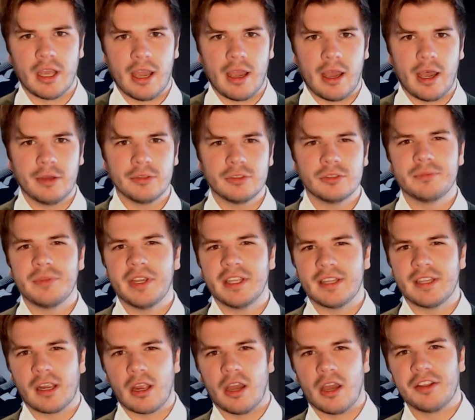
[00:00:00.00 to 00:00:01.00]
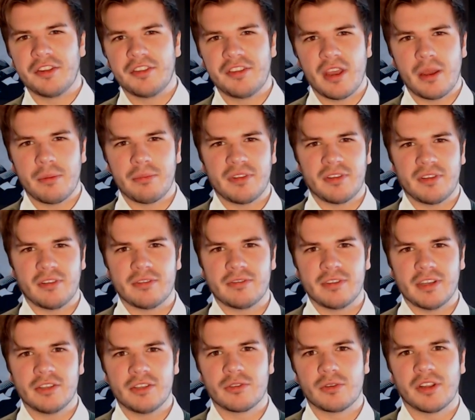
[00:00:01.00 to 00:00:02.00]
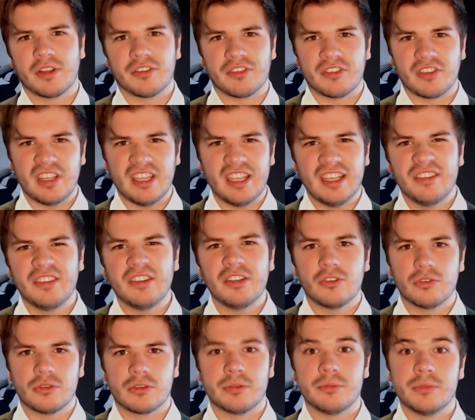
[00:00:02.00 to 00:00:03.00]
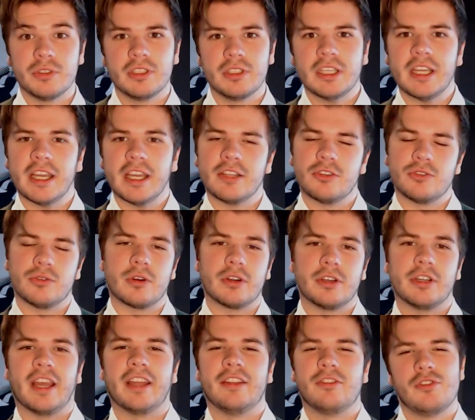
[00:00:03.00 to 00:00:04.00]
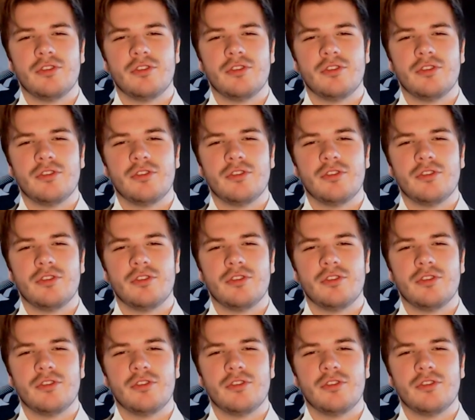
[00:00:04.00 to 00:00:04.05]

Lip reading: how to make the concept of interests easy to communicate to our end